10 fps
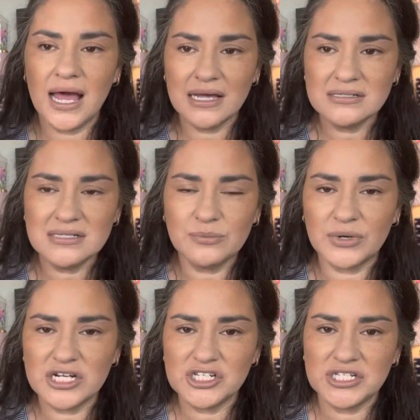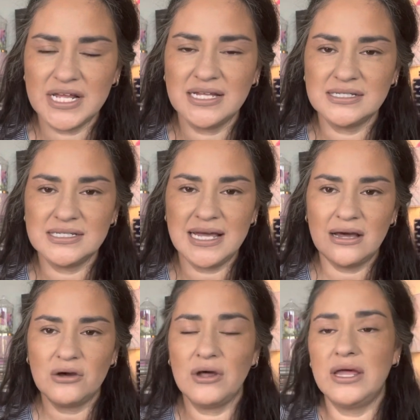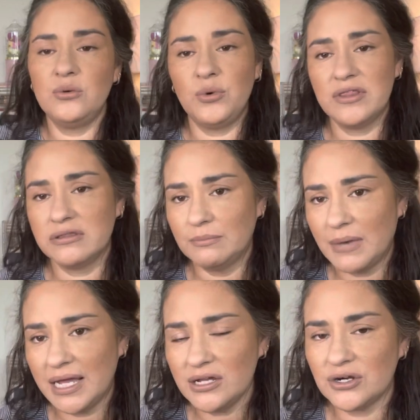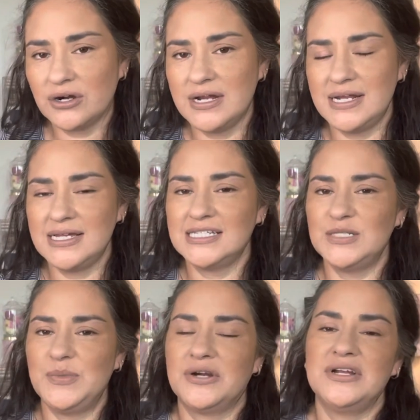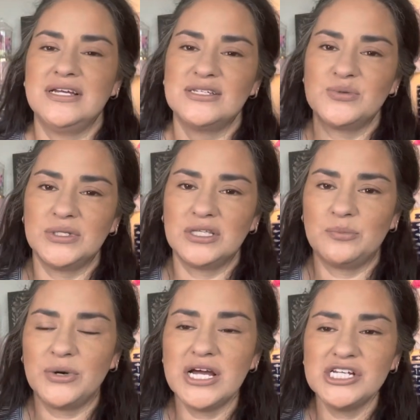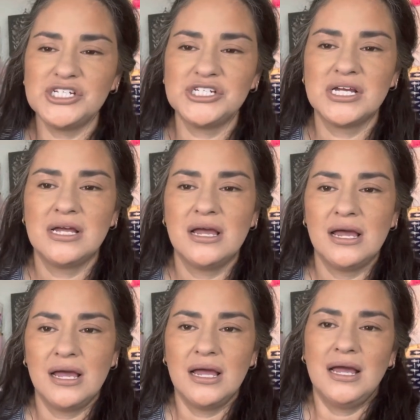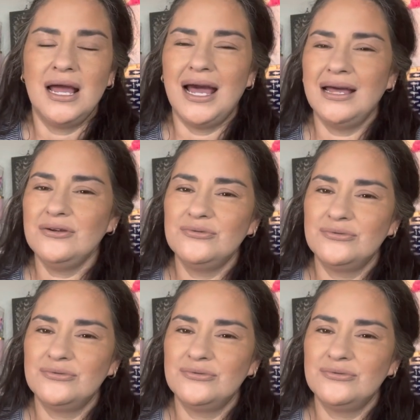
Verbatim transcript: as the brush stands now and with my current experience with the brush, I don't